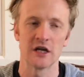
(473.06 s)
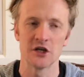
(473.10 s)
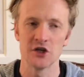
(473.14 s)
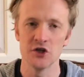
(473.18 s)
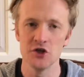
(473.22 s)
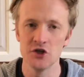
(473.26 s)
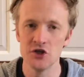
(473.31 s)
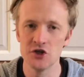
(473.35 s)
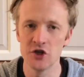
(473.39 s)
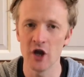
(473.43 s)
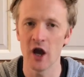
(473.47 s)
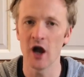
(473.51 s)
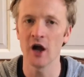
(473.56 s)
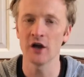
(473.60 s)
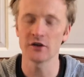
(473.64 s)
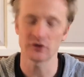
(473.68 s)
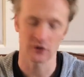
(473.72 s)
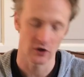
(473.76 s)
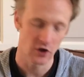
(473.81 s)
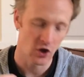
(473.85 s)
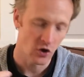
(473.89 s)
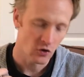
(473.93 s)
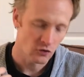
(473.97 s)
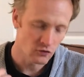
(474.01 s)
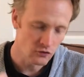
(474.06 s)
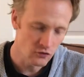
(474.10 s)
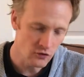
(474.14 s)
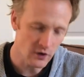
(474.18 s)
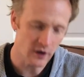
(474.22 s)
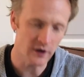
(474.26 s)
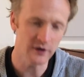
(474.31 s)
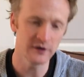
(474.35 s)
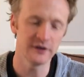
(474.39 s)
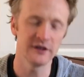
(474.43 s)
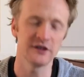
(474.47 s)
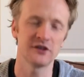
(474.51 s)
just
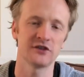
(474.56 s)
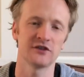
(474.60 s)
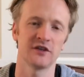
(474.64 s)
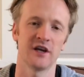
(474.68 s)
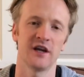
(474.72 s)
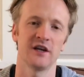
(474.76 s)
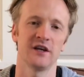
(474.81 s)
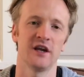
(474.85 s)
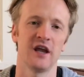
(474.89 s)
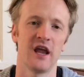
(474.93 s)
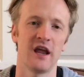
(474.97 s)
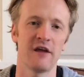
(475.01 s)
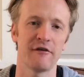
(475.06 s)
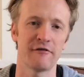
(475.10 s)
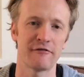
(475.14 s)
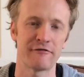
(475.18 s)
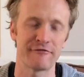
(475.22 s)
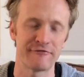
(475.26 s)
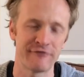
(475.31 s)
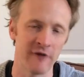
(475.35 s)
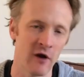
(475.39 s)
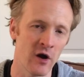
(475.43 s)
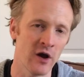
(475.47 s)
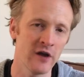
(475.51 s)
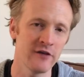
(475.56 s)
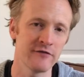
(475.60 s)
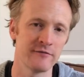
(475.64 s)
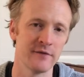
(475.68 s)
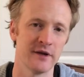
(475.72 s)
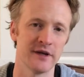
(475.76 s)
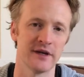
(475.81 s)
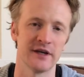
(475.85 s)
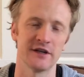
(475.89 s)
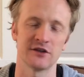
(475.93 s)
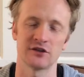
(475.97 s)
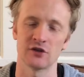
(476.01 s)
run this technique 5
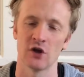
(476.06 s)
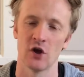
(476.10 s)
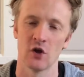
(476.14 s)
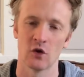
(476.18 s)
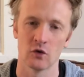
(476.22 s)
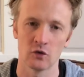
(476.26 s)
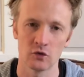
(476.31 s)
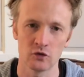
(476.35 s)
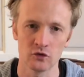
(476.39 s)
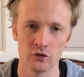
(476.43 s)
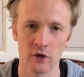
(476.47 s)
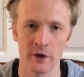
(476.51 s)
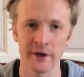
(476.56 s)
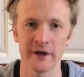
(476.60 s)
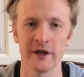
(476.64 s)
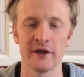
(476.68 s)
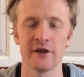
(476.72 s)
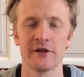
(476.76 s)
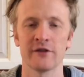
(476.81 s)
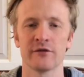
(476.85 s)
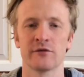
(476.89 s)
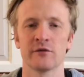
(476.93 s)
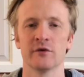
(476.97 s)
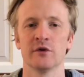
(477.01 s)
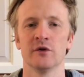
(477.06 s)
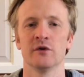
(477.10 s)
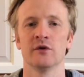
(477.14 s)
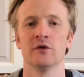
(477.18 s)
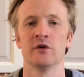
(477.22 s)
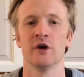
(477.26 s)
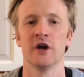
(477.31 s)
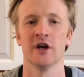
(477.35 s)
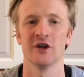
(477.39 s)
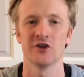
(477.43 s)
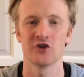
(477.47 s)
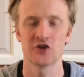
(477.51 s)
minutes, run it
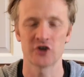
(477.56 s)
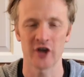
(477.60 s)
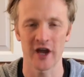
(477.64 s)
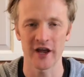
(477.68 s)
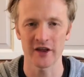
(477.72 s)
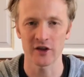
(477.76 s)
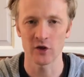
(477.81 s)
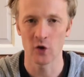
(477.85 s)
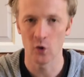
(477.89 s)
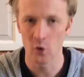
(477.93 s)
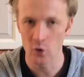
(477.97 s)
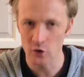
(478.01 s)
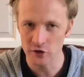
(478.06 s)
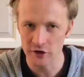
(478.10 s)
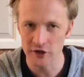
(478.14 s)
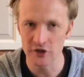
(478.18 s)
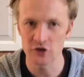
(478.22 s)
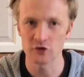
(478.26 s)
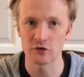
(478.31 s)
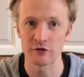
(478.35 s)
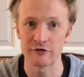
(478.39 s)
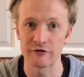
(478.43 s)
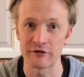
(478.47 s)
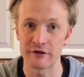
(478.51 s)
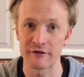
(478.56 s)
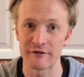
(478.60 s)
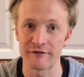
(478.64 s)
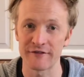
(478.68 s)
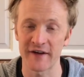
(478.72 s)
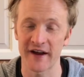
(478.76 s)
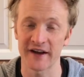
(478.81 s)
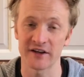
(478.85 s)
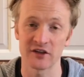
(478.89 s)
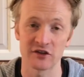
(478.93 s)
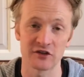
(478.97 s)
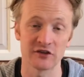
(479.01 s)
through, check the horse history for the
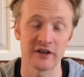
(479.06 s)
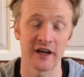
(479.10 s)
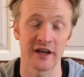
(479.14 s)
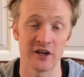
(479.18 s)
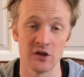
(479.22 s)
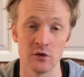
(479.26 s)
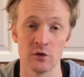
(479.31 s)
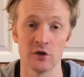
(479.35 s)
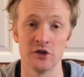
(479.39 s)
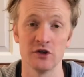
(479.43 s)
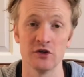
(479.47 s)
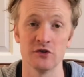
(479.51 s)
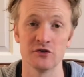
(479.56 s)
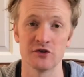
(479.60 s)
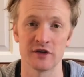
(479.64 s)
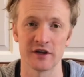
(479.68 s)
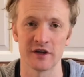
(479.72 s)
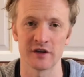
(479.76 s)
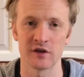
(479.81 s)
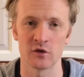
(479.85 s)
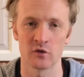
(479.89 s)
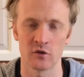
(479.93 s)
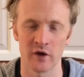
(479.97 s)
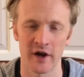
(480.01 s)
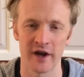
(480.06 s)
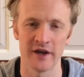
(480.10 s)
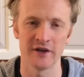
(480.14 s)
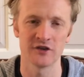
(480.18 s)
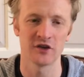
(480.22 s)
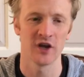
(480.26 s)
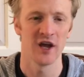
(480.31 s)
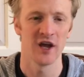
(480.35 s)
factors that you are using in the race,